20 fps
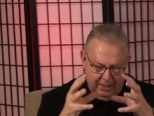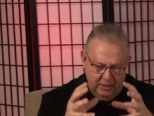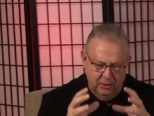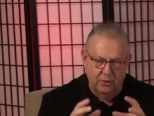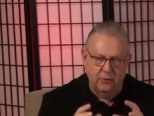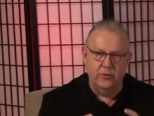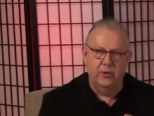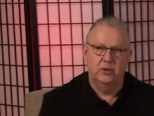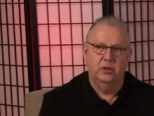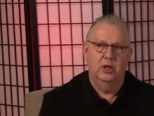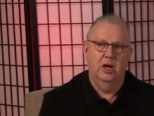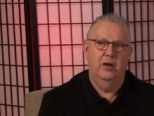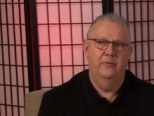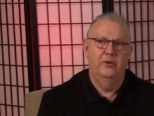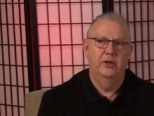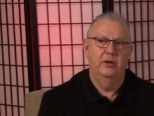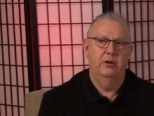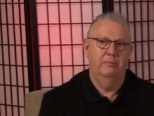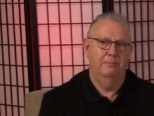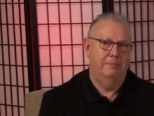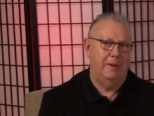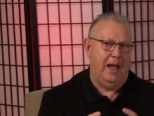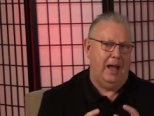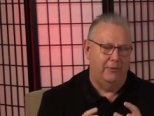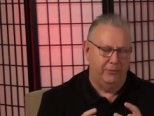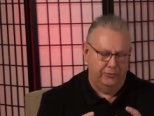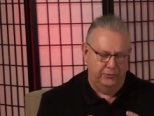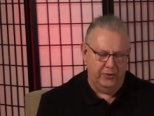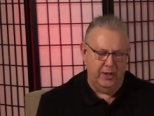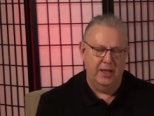into the covenant
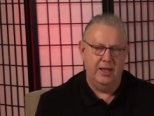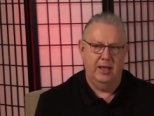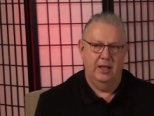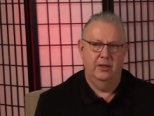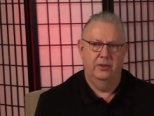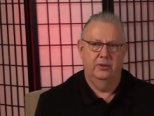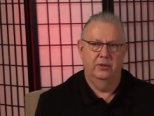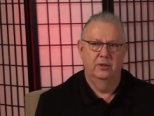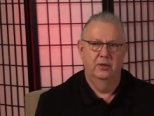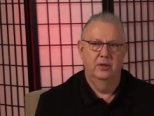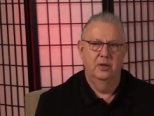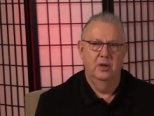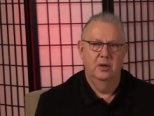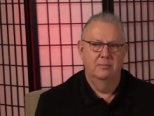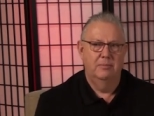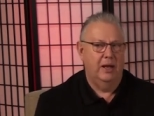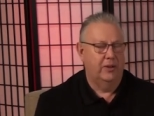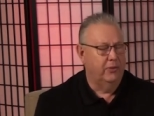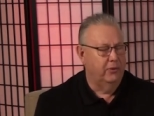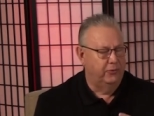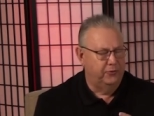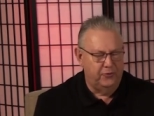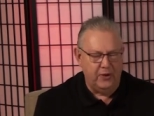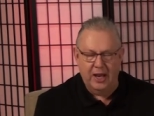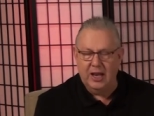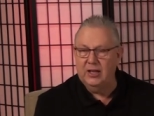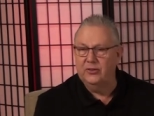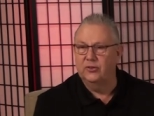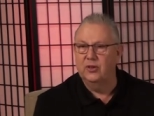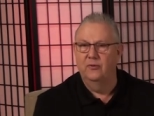by faith, by the
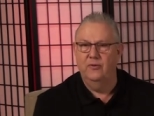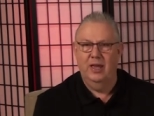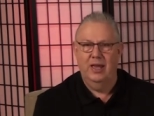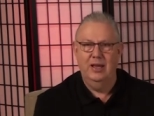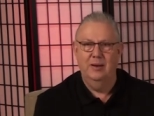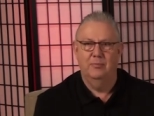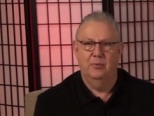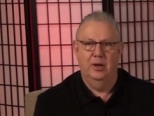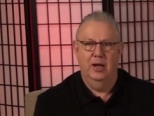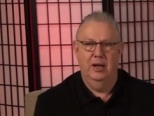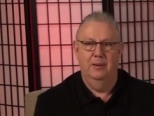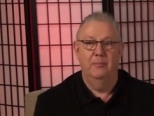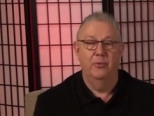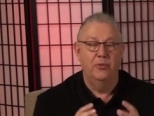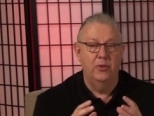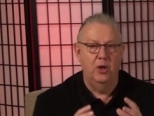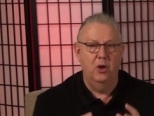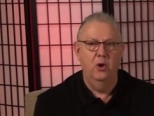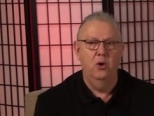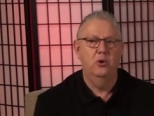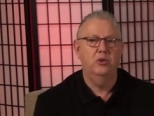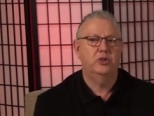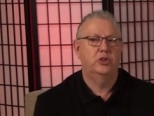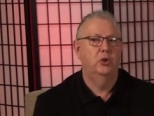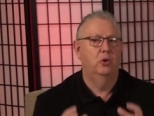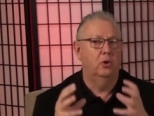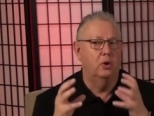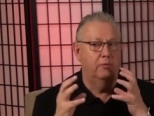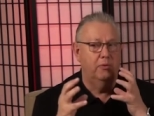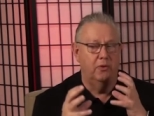faith of Abraham, those
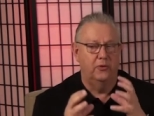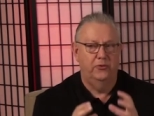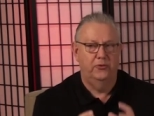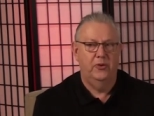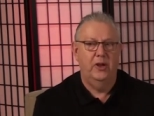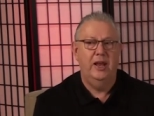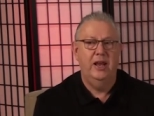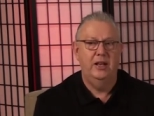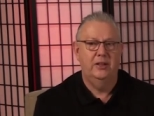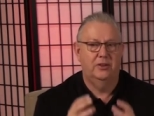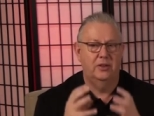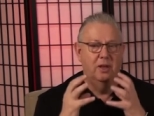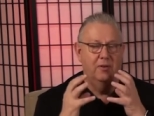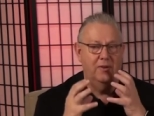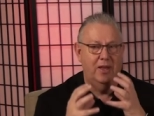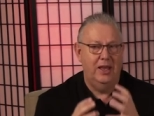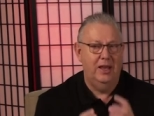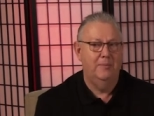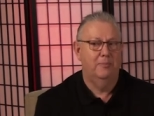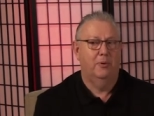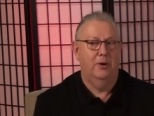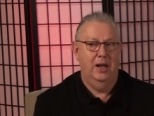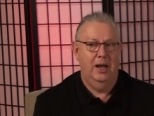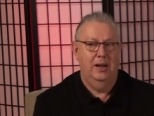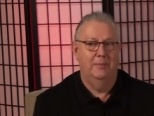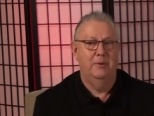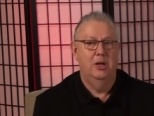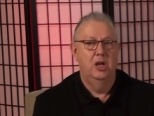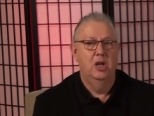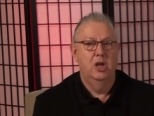who are of the faith of
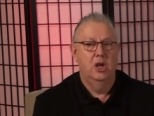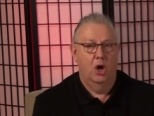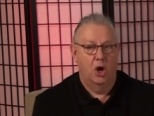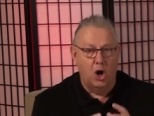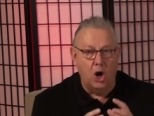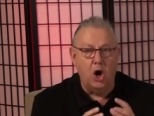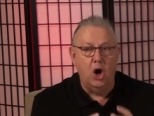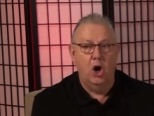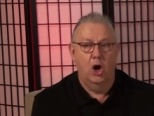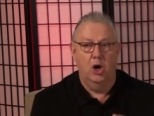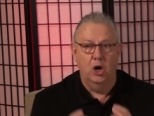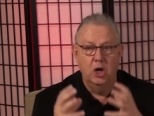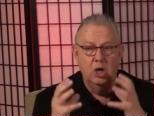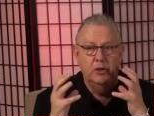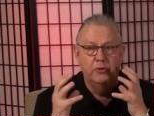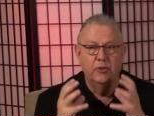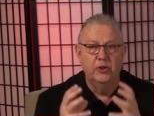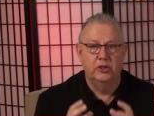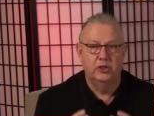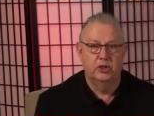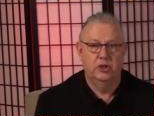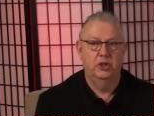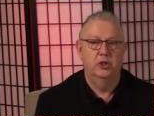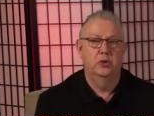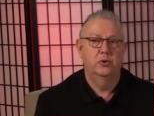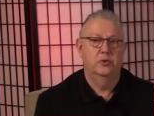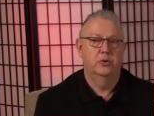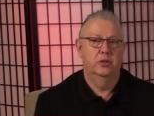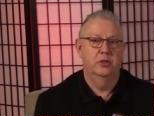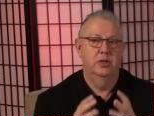Abraham are the
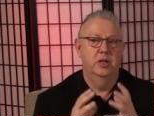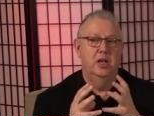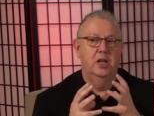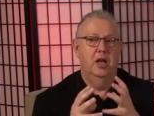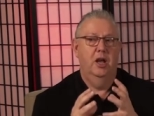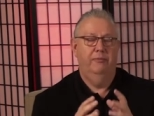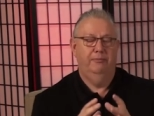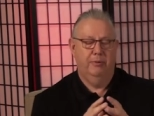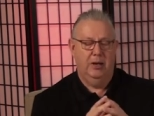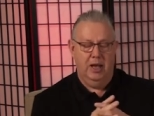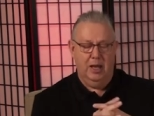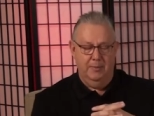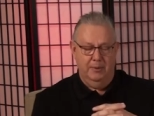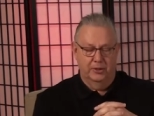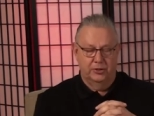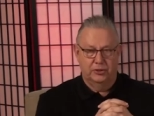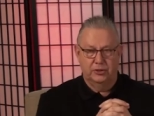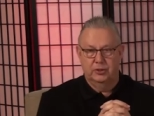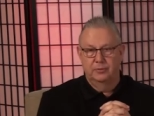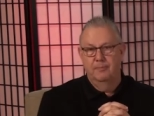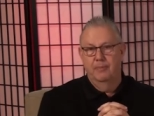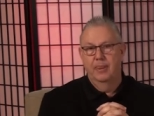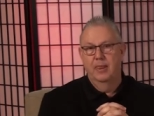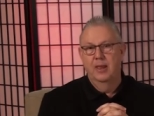children of promise.